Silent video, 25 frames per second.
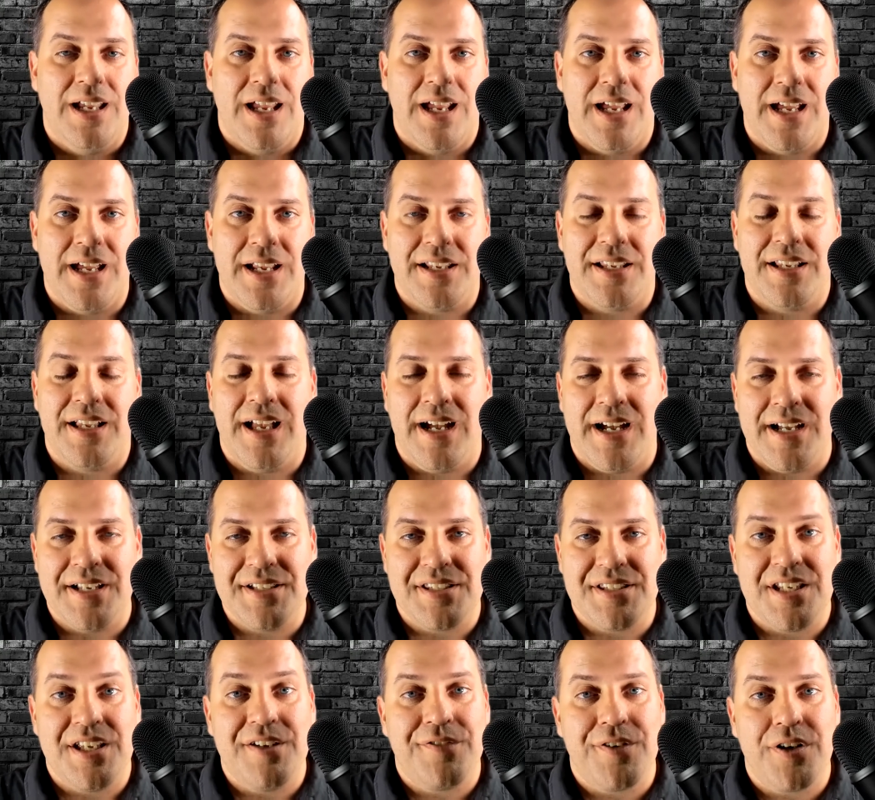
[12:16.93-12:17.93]
And
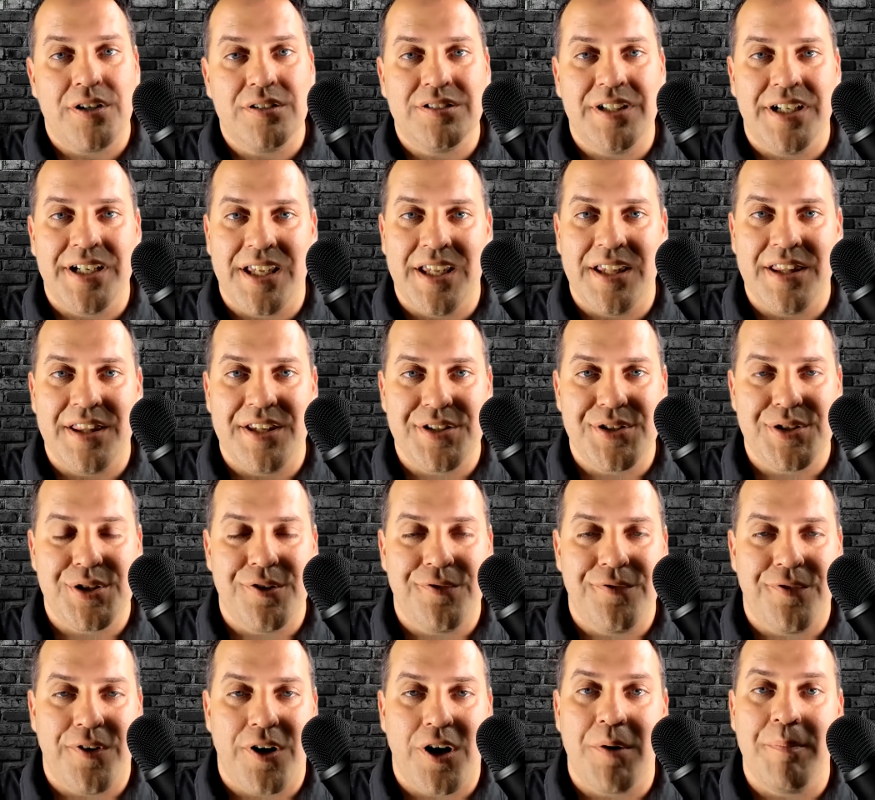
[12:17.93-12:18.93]
guys, if you're liking this so
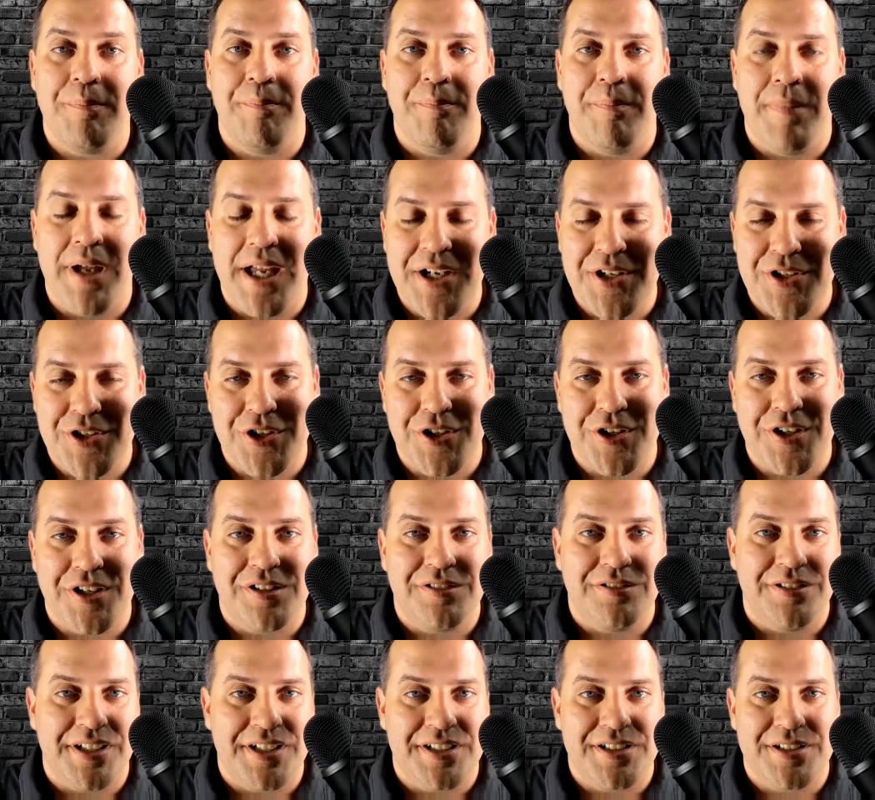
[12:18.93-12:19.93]
far, make sure to
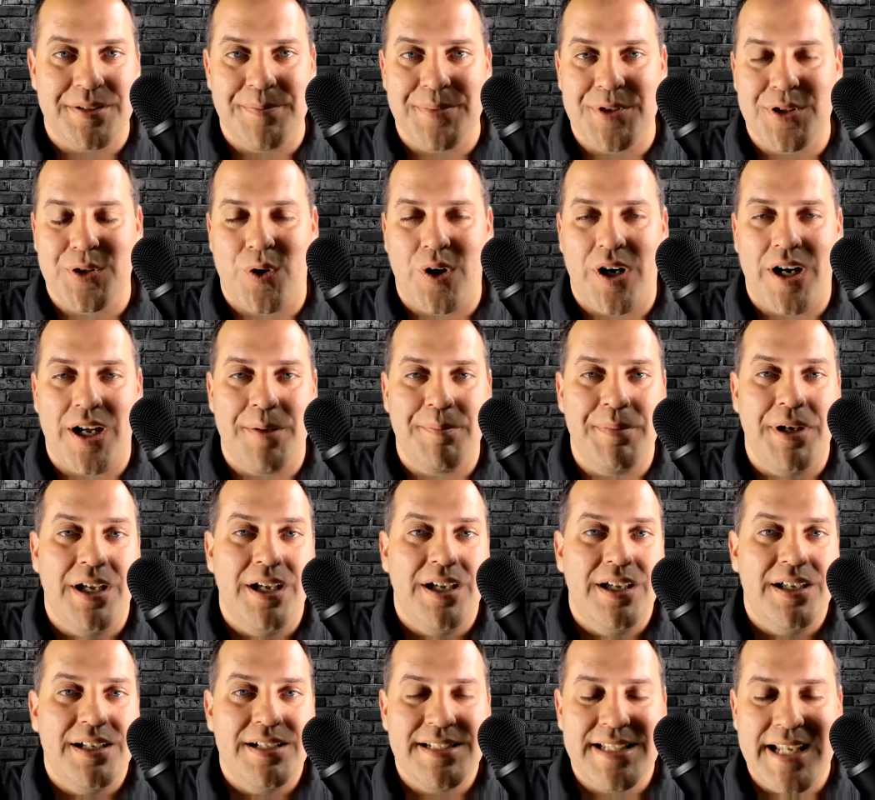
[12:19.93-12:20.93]
click subscribe,
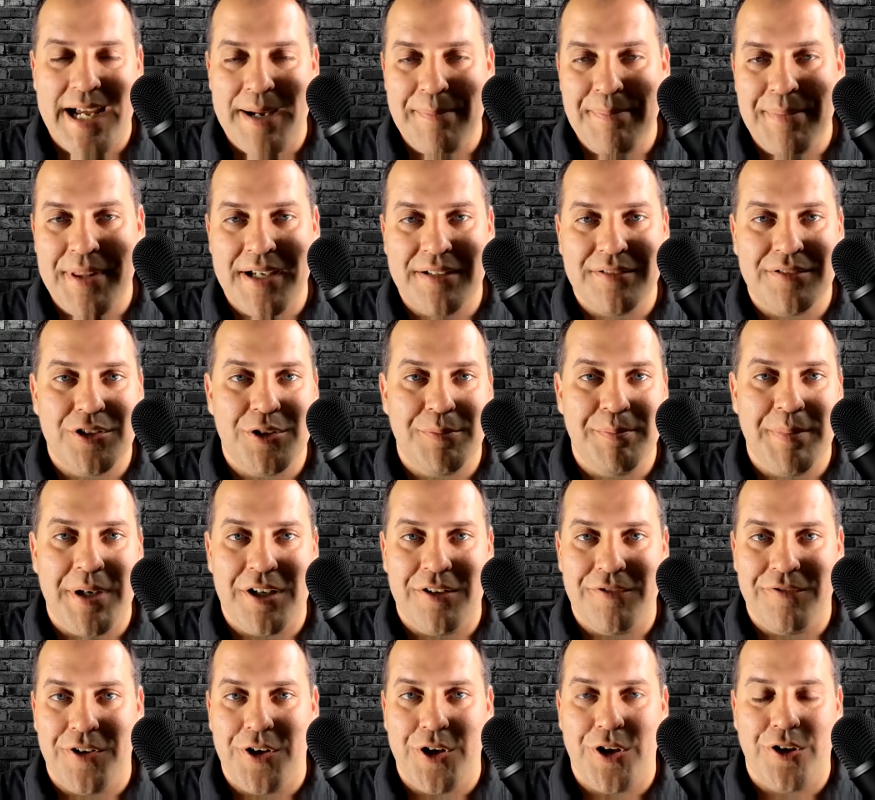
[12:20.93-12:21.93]
tap that little
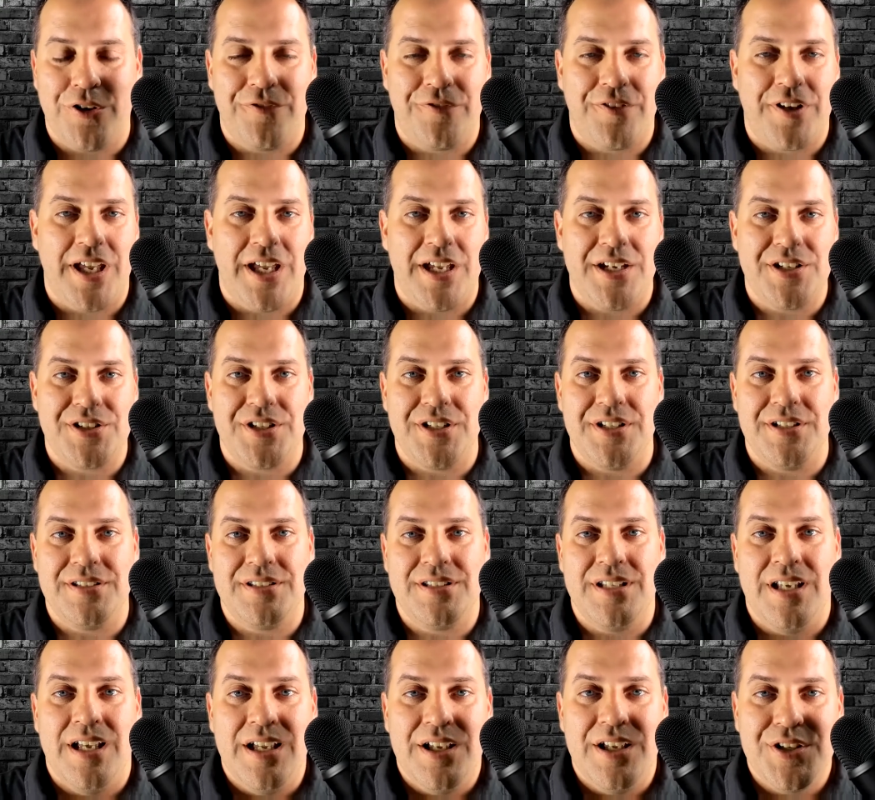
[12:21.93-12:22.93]
bell for notifications
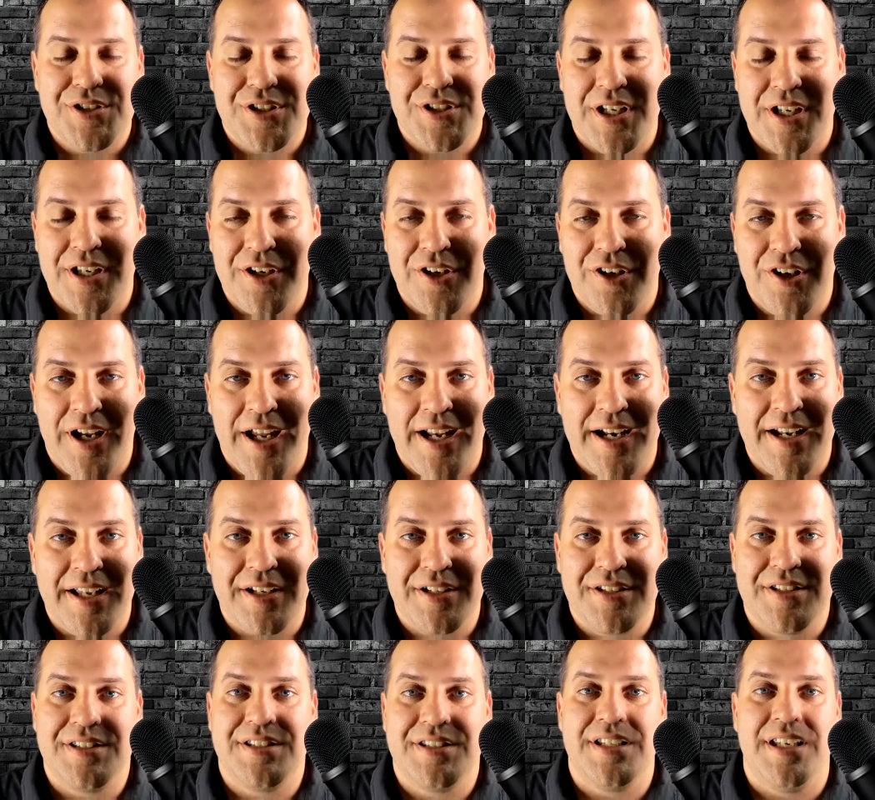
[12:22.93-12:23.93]
so that you're getting
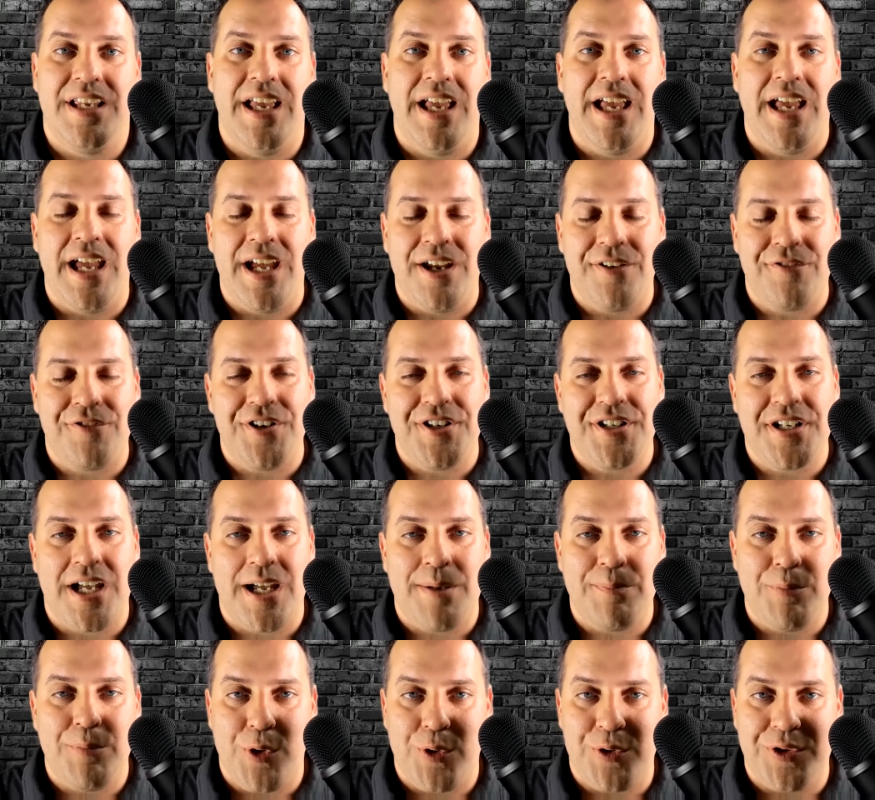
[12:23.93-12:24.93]
to see every
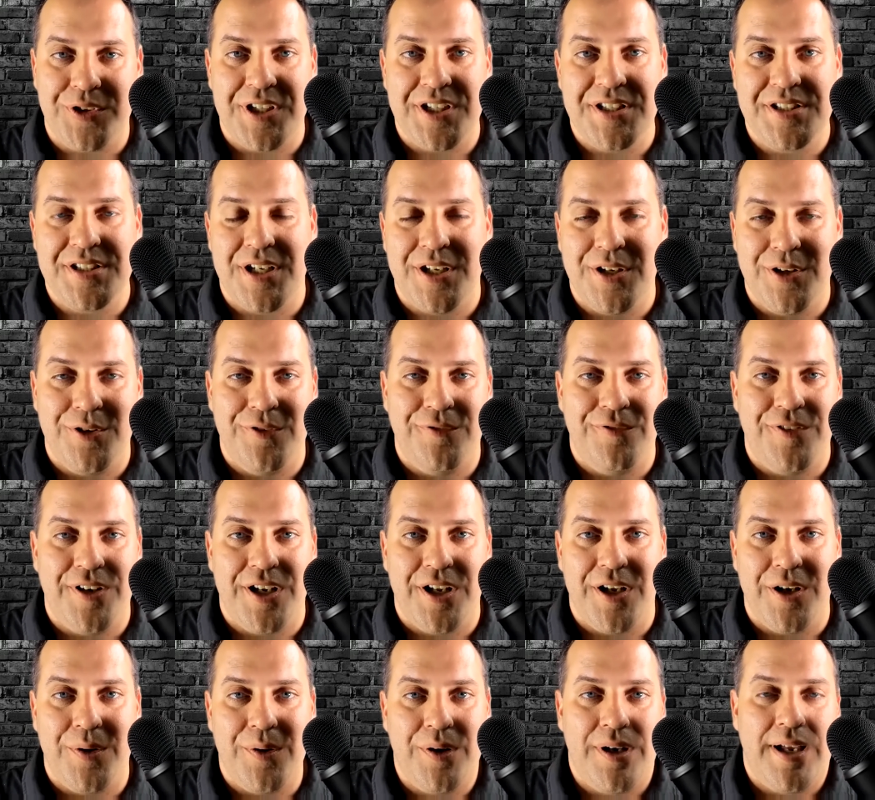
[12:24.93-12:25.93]
time we release a new
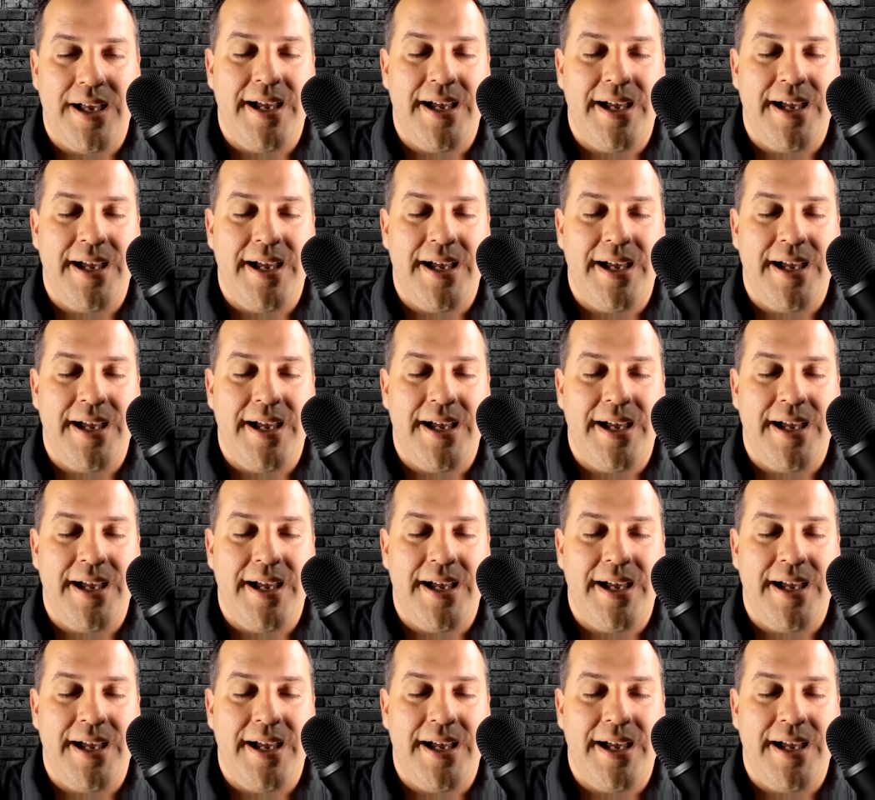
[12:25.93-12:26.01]
video.